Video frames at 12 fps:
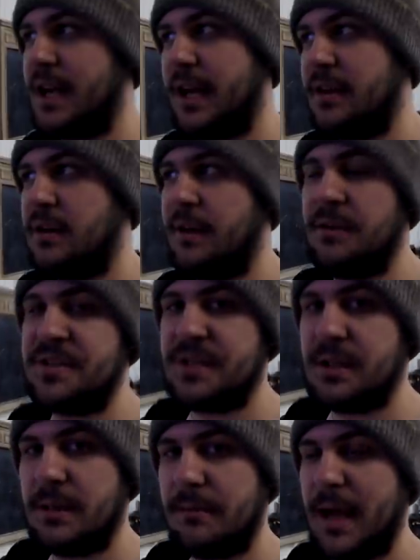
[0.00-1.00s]
a header, and he's
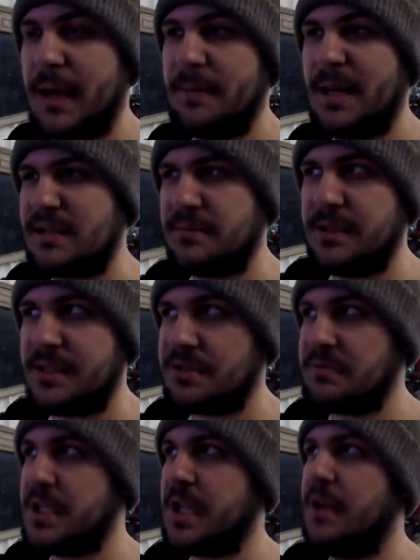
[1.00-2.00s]
going to come back possibly this
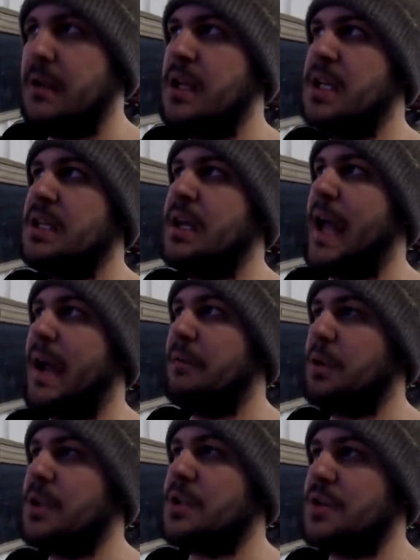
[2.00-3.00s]
weekend, and
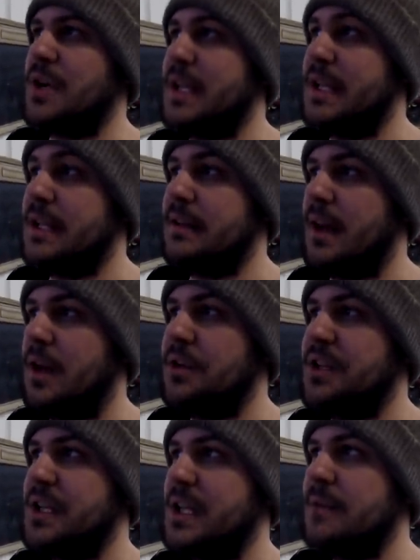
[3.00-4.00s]
we're going to try to get it dialed
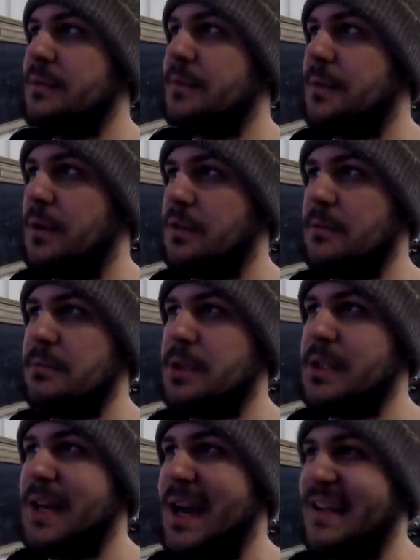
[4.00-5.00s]
in even farther.
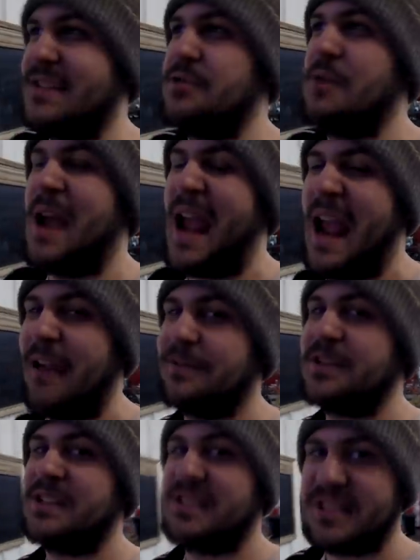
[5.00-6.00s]
But guys, you
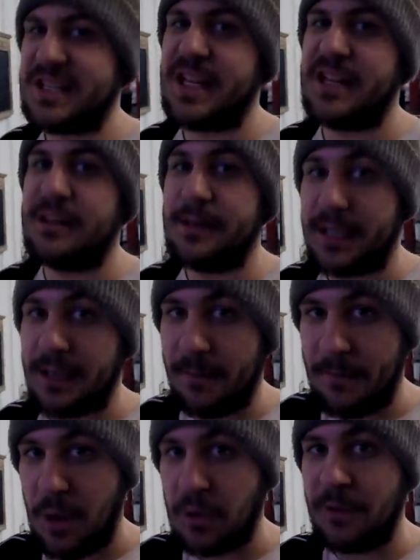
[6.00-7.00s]
have to see the
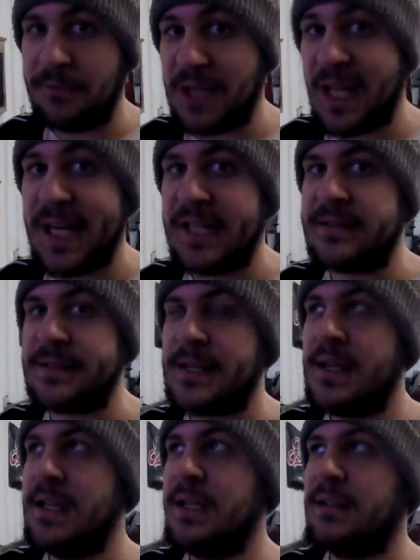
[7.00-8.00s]
amount of gains
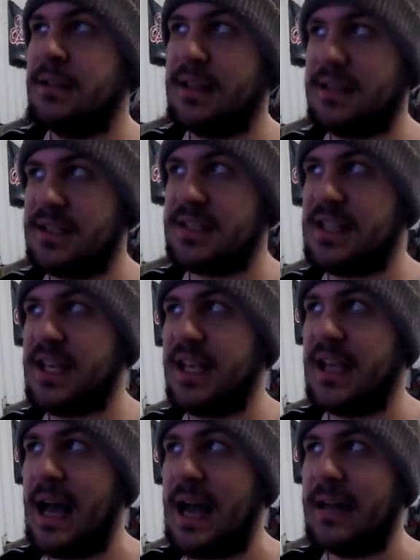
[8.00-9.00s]
that this thing
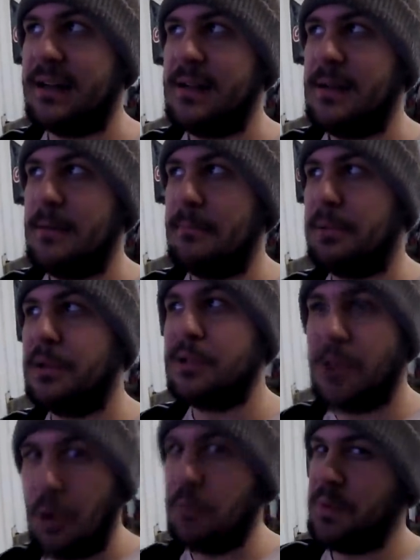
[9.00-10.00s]
got
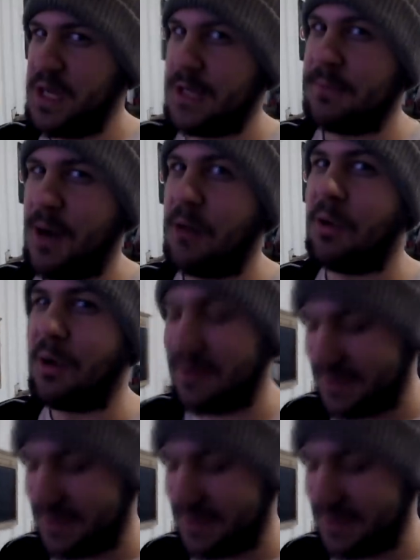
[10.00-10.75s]
below peak power.